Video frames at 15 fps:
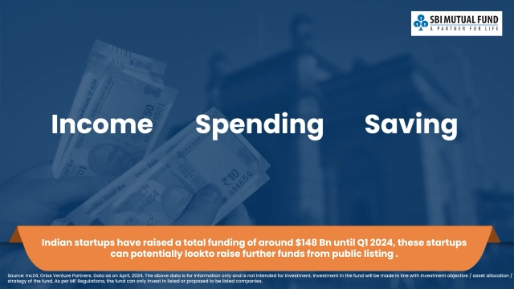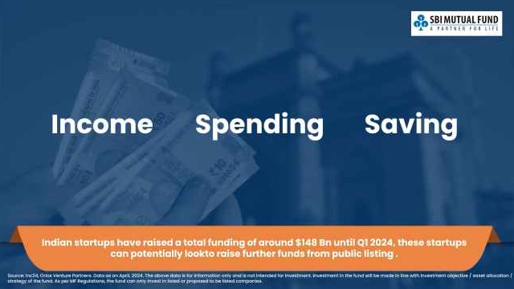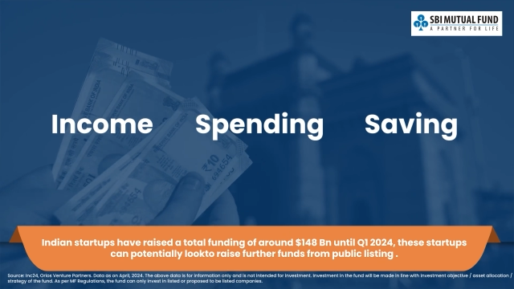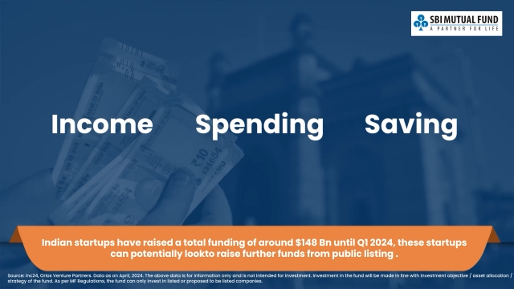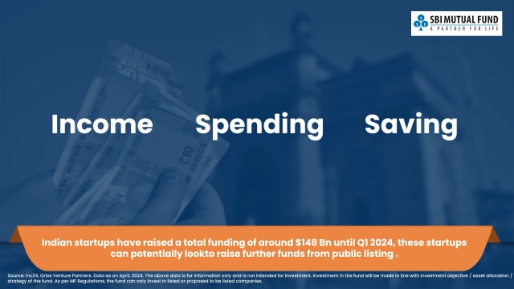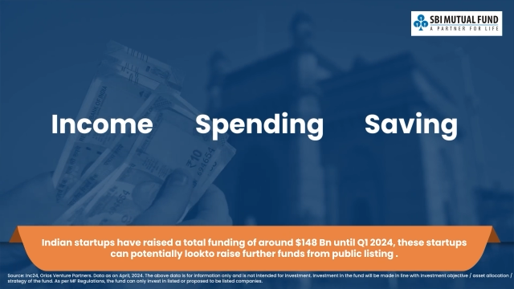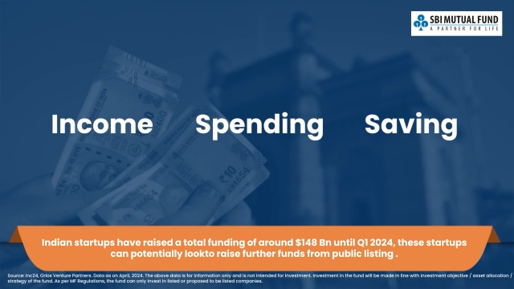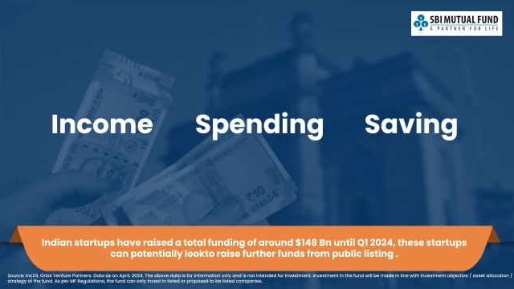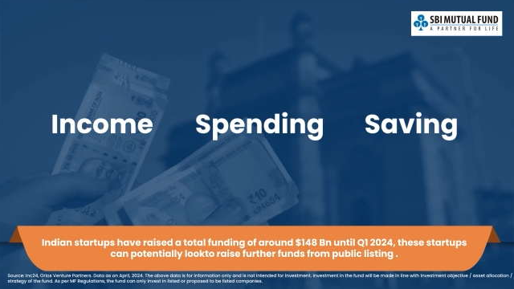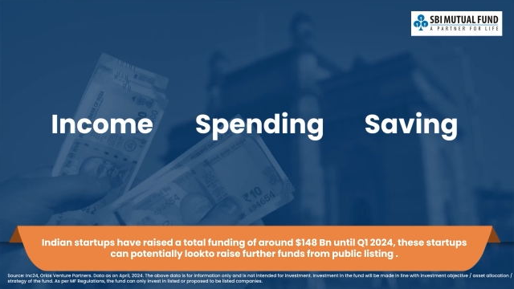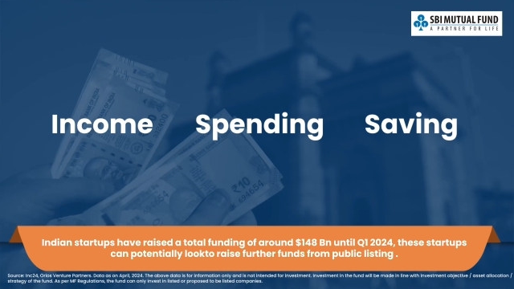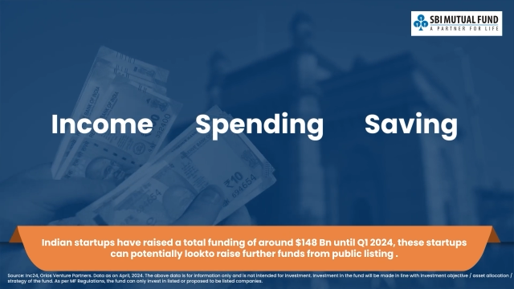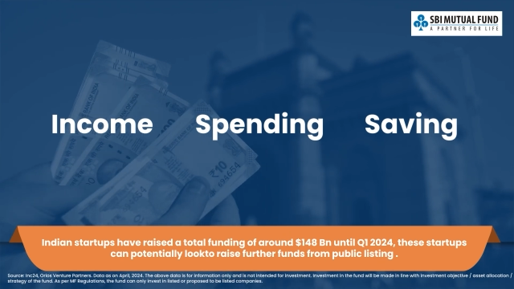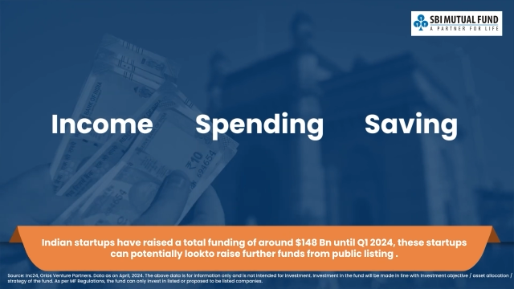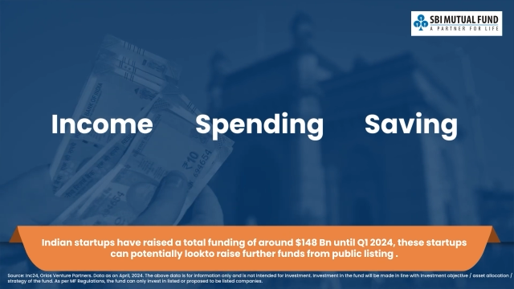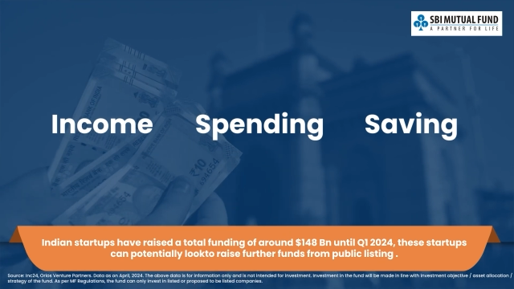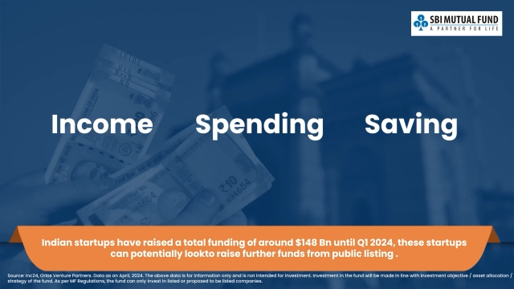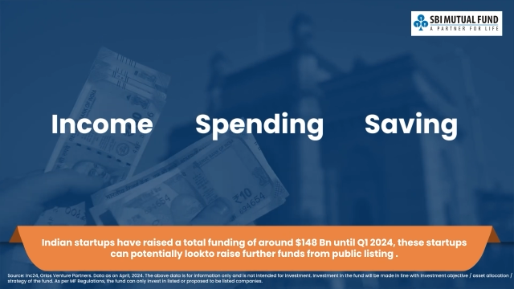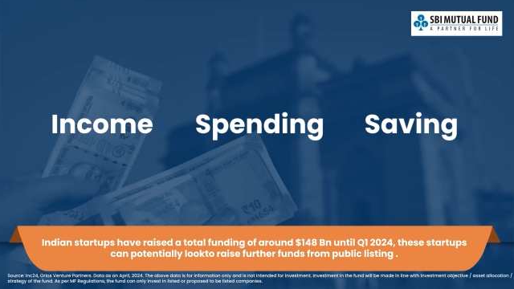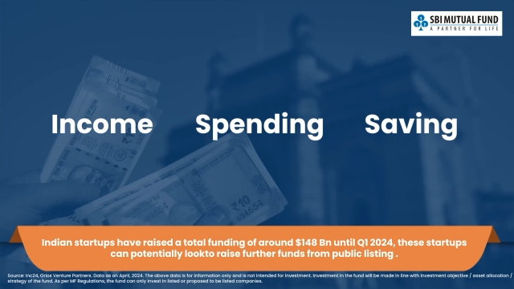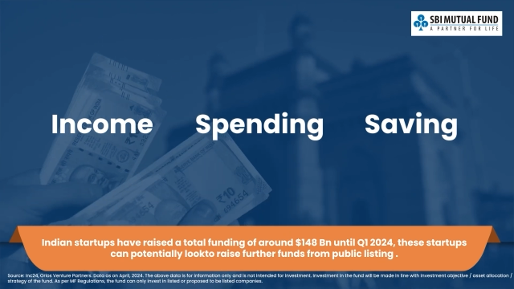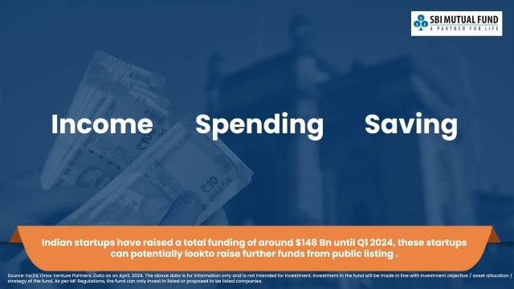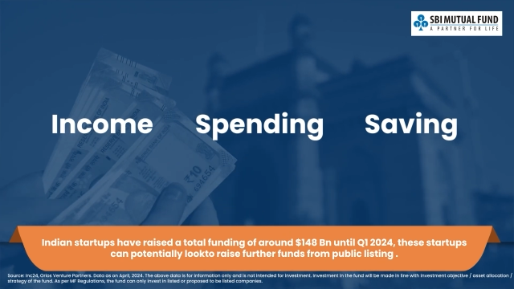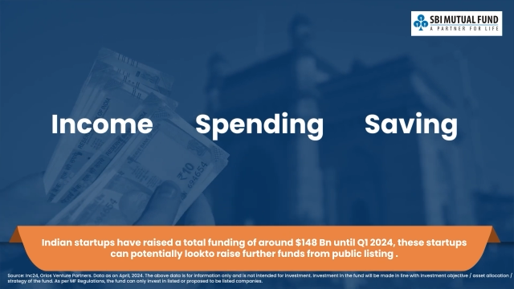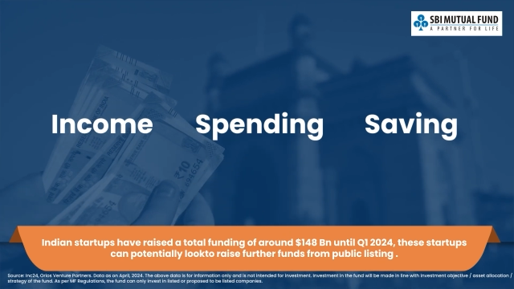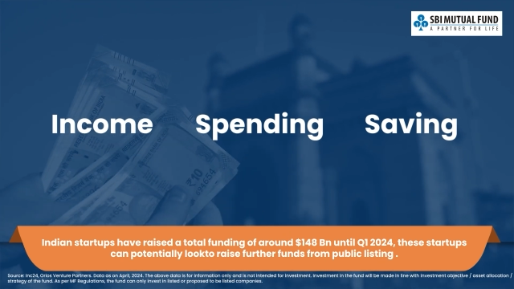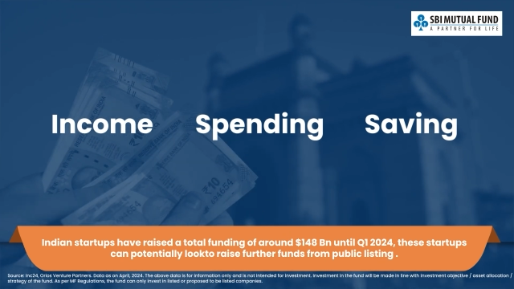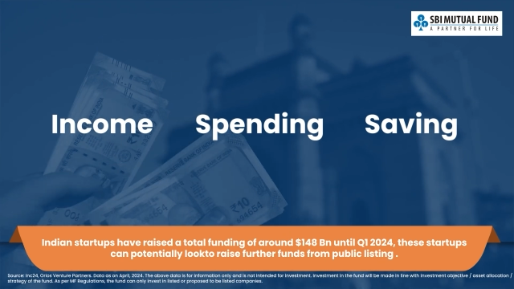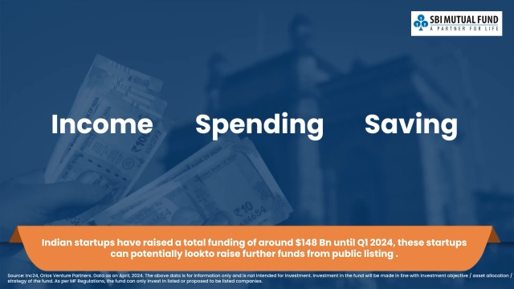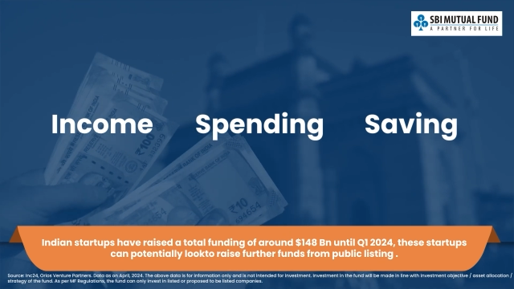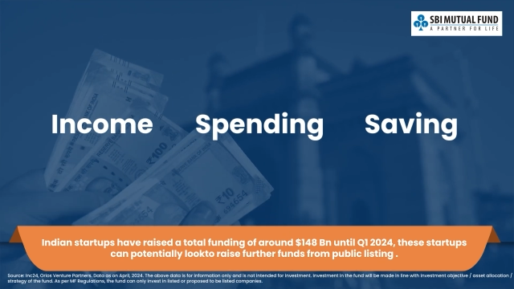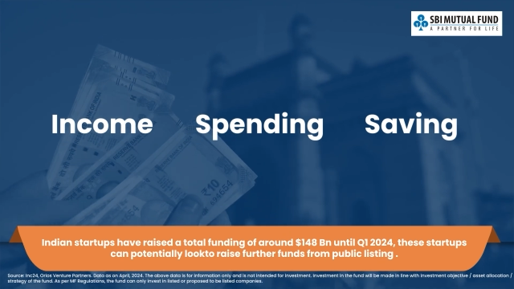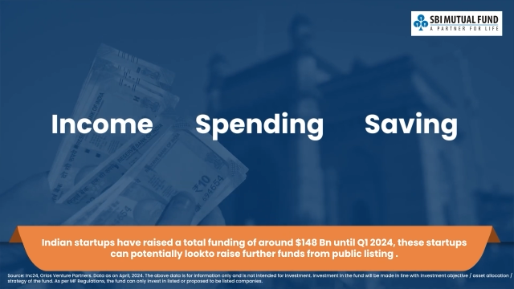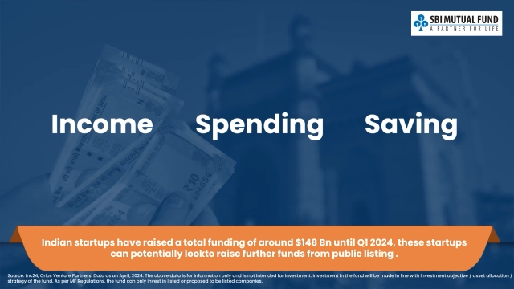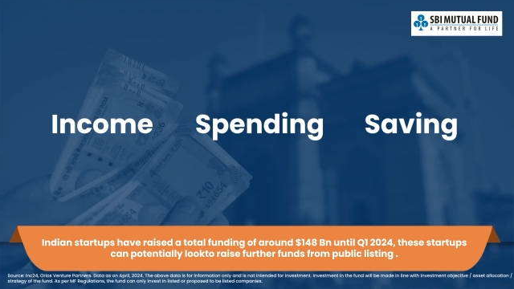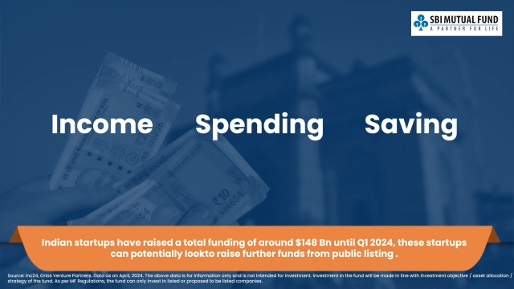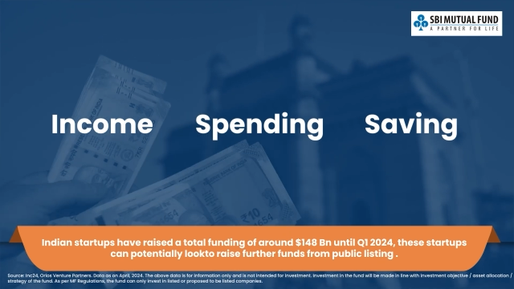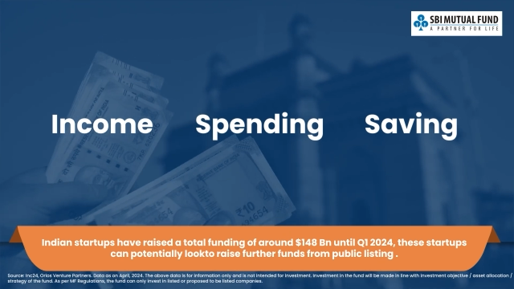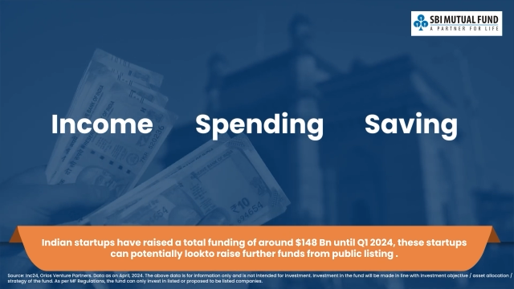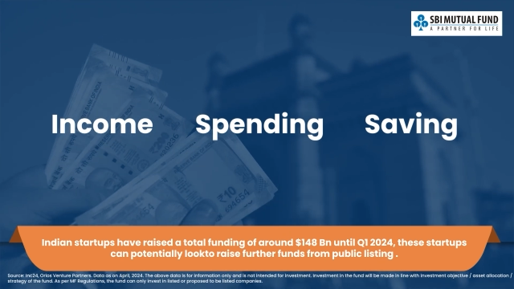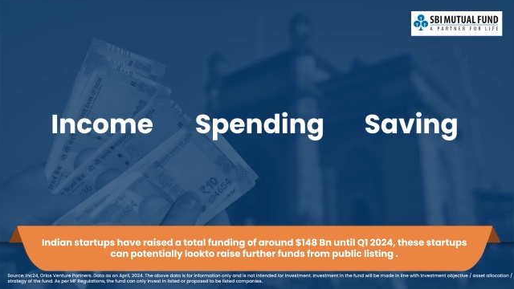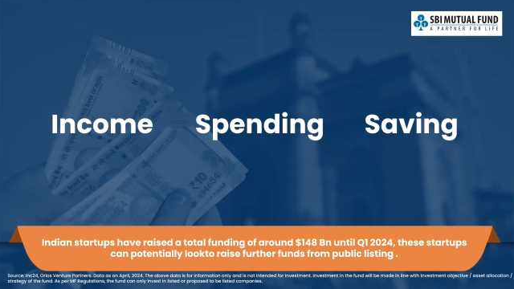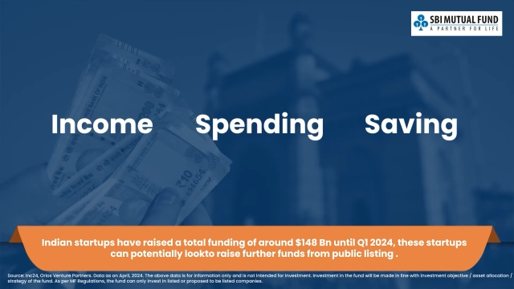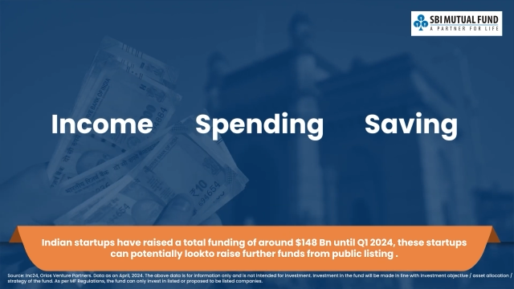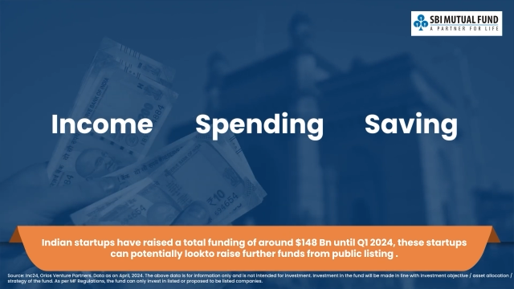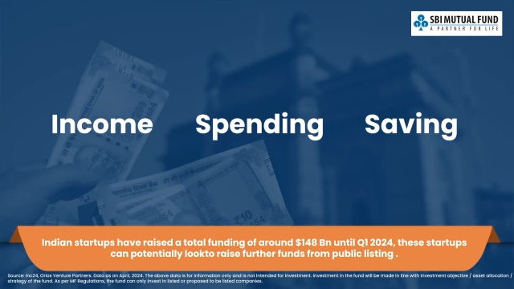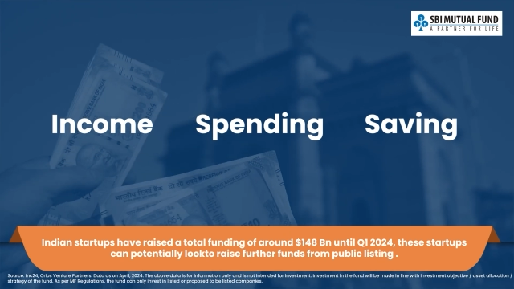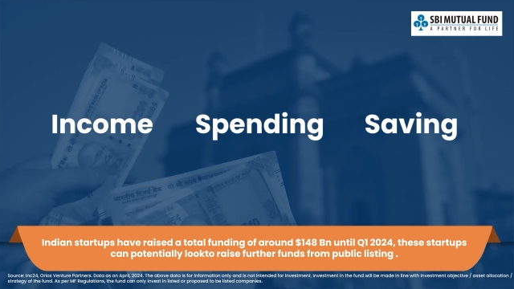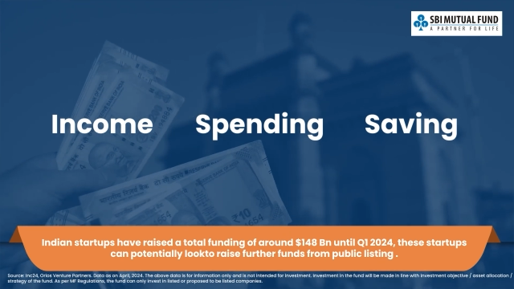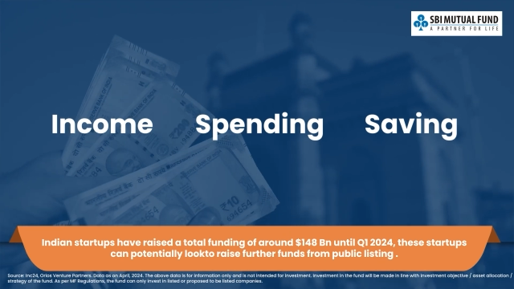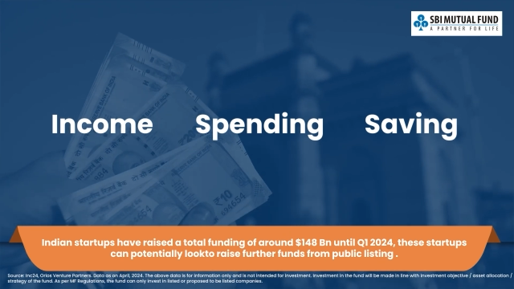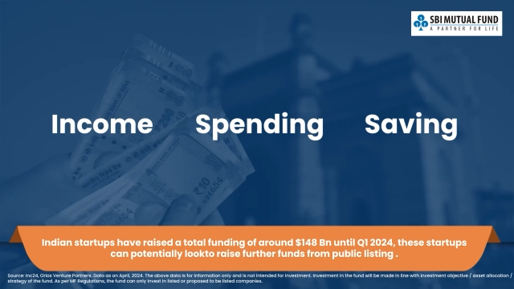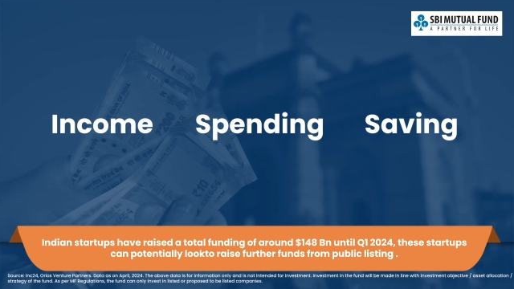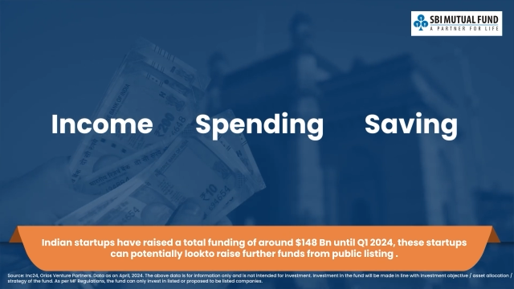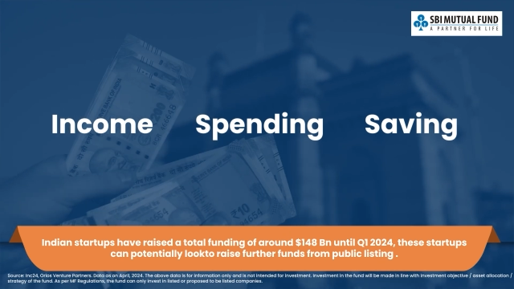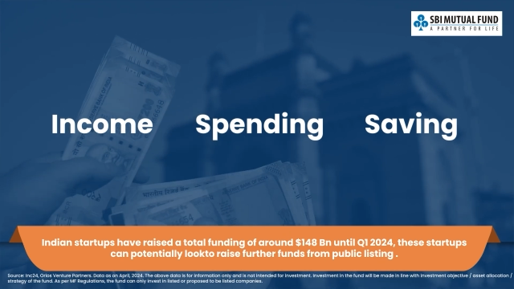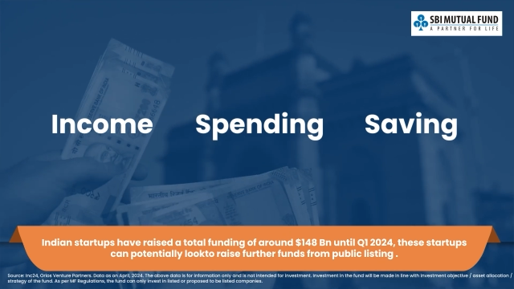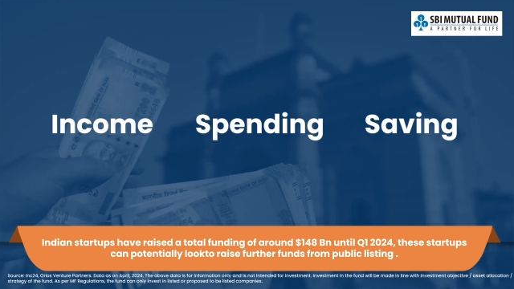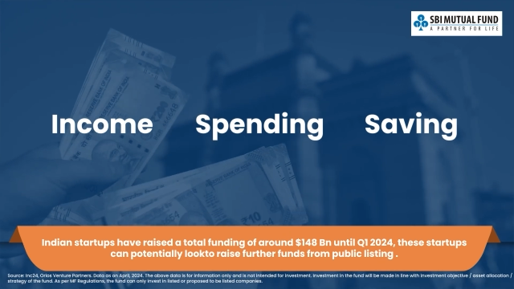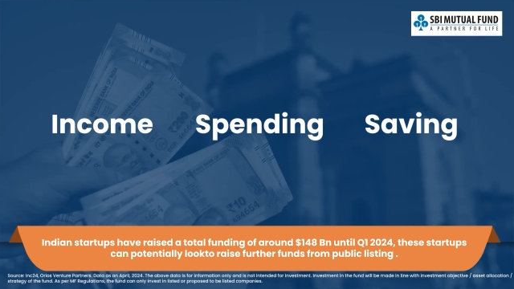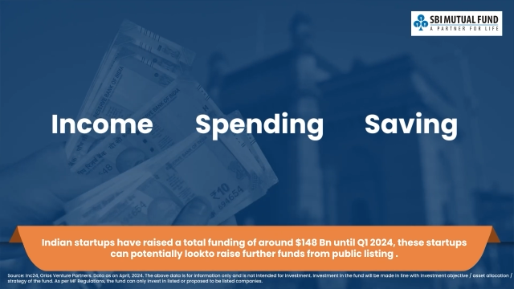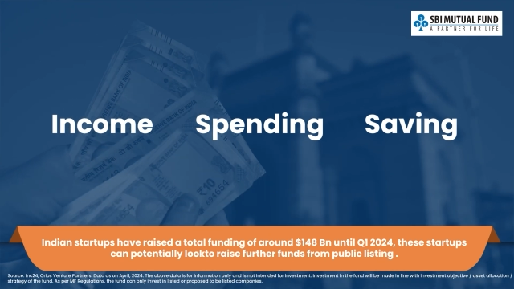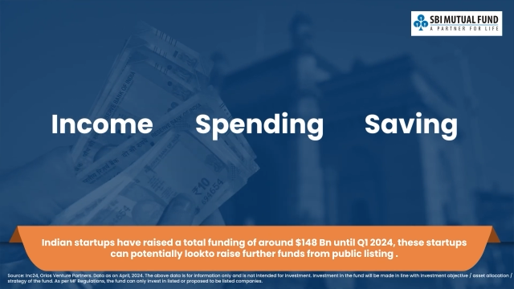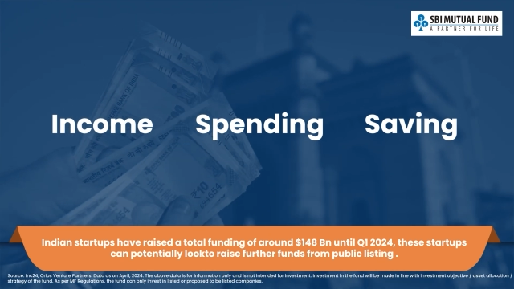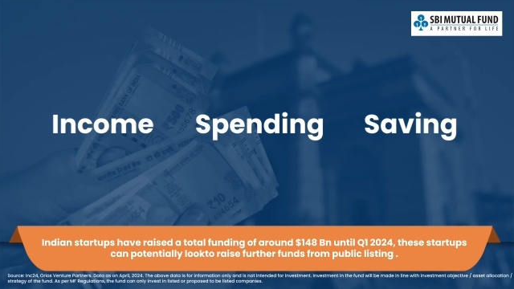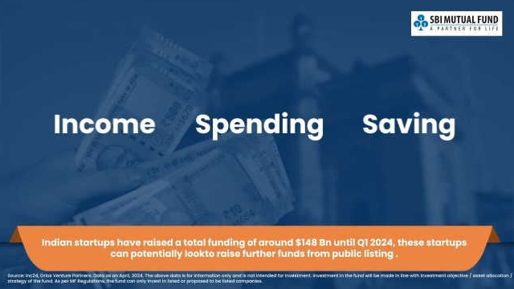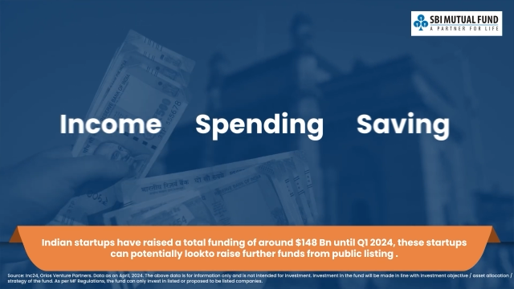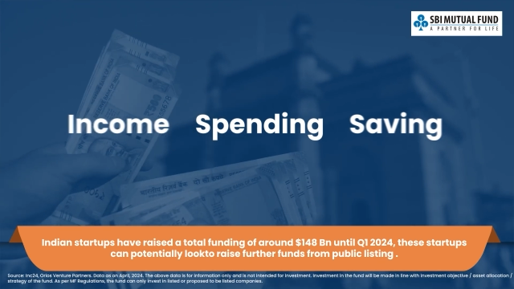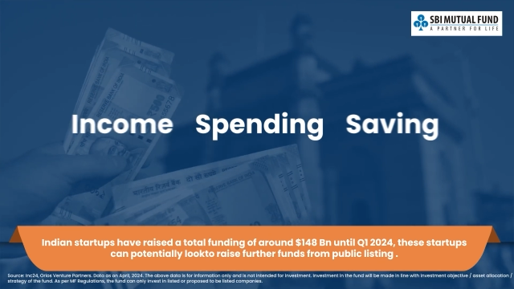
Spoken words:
(no speaker visible)